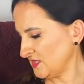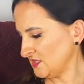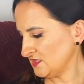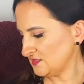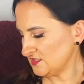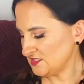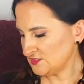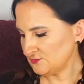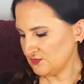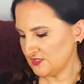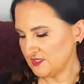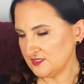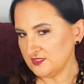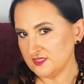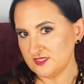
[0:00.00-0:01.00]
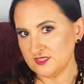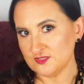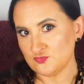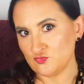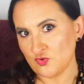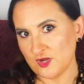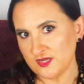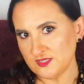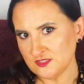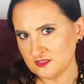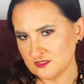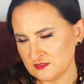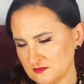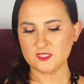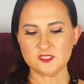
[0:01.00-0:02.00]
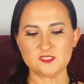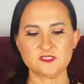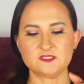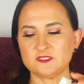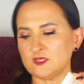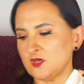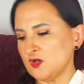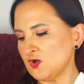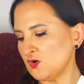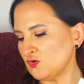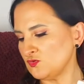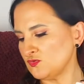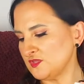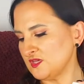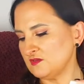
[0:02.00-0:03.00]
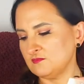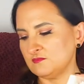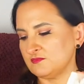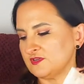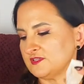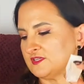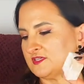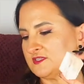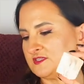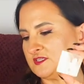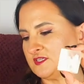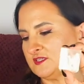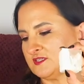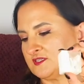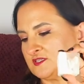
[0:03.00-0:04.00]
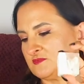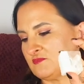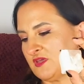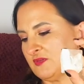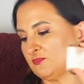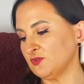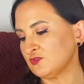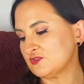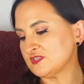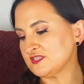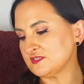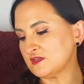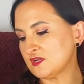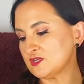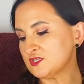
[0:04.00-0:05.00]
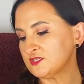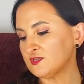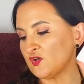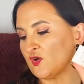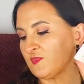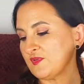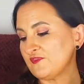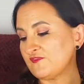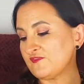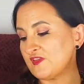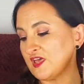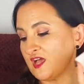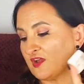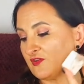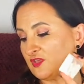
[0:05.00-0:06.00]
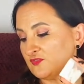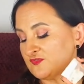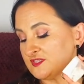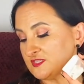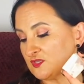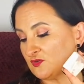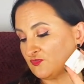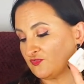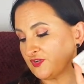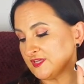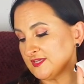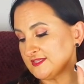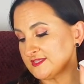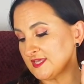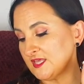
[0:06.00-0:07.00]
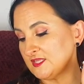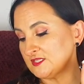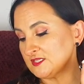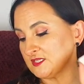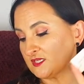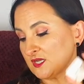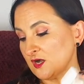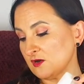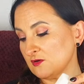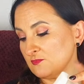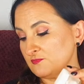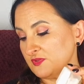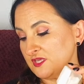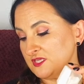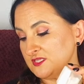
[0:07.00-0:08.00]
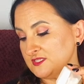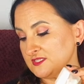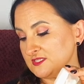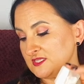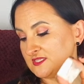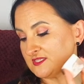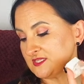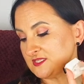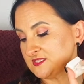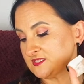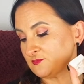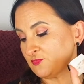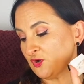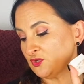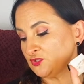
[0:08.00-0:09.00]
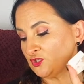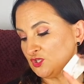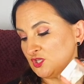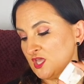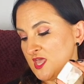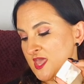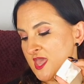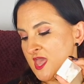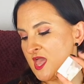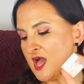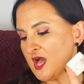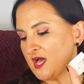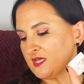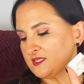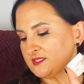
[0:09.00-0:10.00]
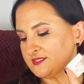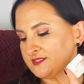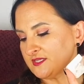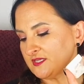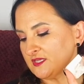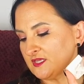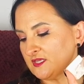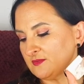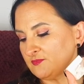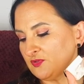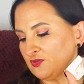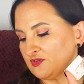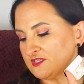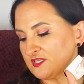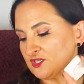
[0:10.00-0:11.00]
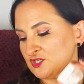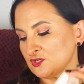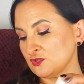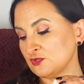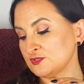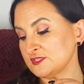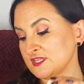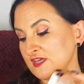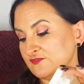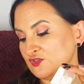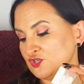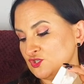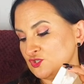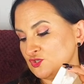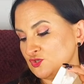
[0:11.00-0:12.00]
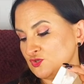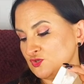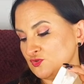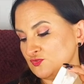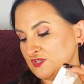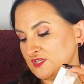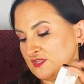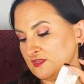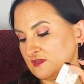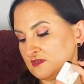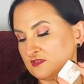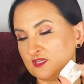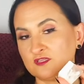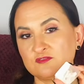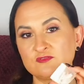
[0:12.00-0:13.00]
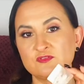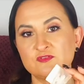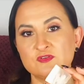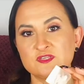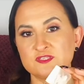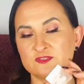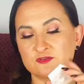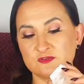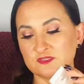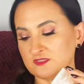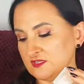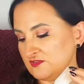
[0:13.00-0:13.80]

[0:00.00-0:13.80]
This one is white. So number 19, this is Baby You're a Star soap. A flurry of snowflakes and a calm peace descends upon you as the pure essential oils lavish you with their natural restorative.